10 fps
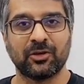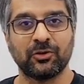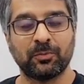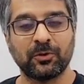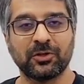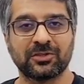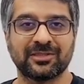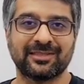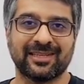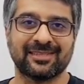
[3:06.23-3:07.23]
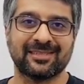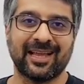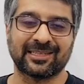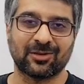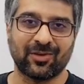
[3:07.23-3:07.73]
you put your sentence in
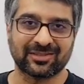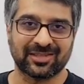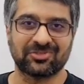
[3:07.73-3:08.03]
active voice